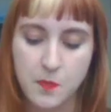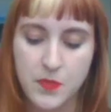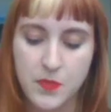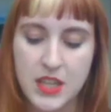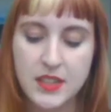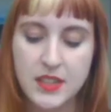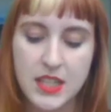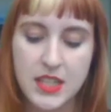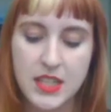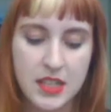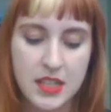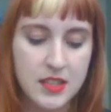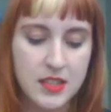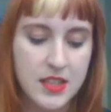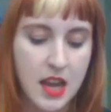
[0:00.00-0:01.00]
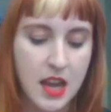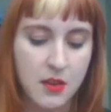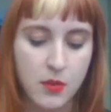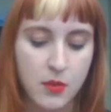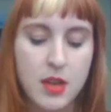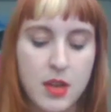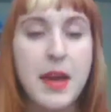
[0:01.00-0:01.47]
This is a
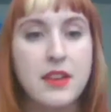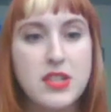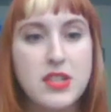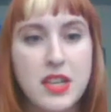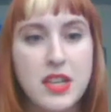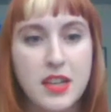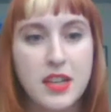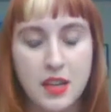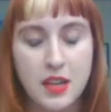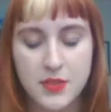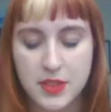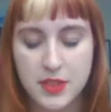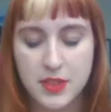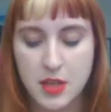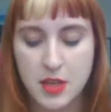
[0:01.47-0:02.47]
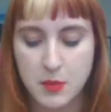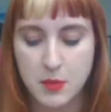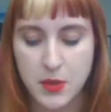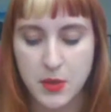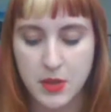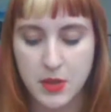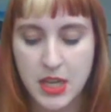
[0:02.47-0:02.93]
reimagining of Sleeping
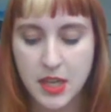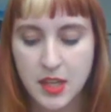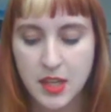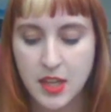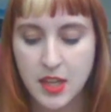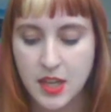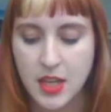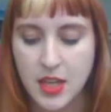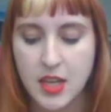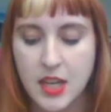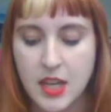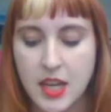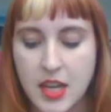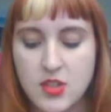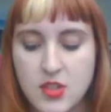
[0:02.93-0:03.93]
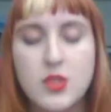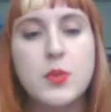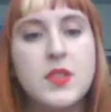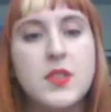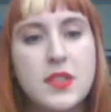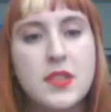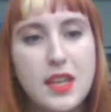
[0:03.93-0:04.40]
Beauty. And you
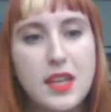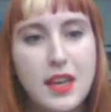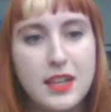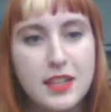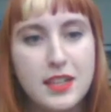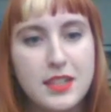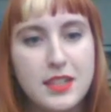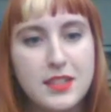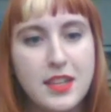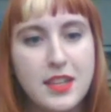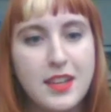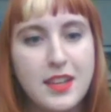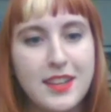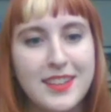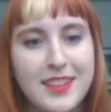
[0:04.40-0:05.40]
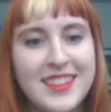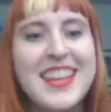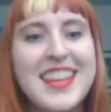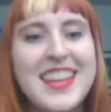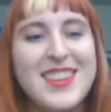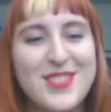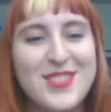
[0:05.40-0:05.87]
will see that it is a,
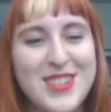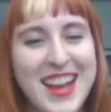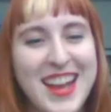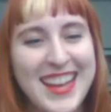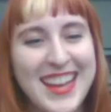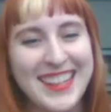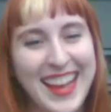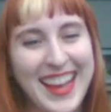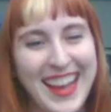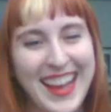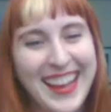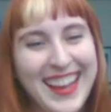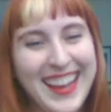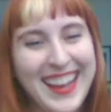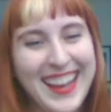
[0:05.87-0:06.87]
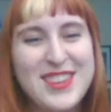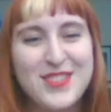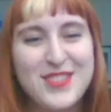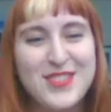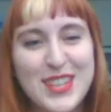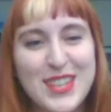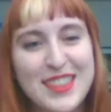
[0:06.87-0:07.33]
thank you, John. Yeah. You
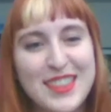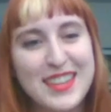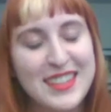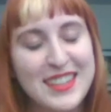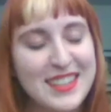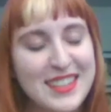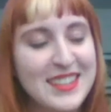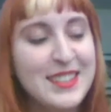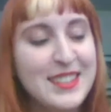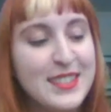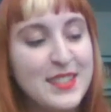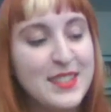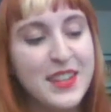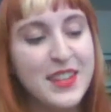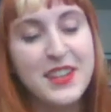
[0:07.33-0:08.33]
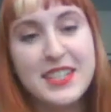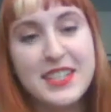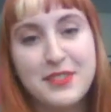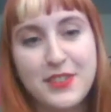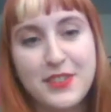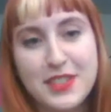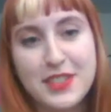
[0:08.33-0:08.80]
will see that this is a very
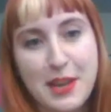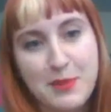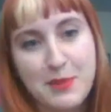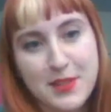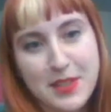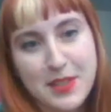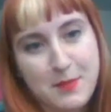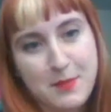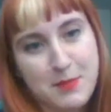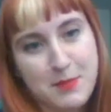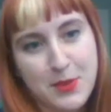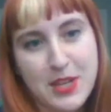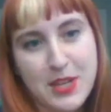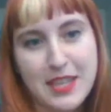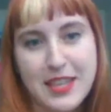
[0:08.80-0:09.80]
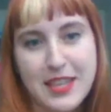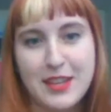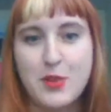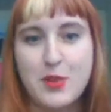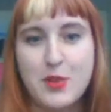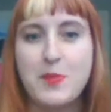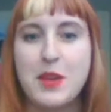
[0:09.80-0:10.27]
different type of Sleeping Beauty than
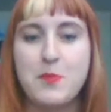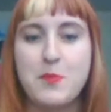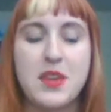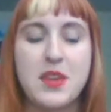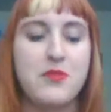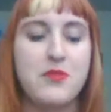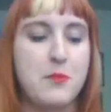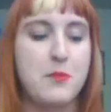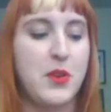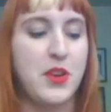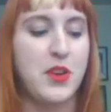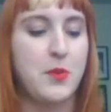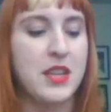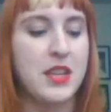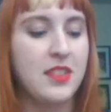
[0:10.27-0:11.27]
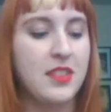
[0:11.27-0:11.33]
you might be familiar with.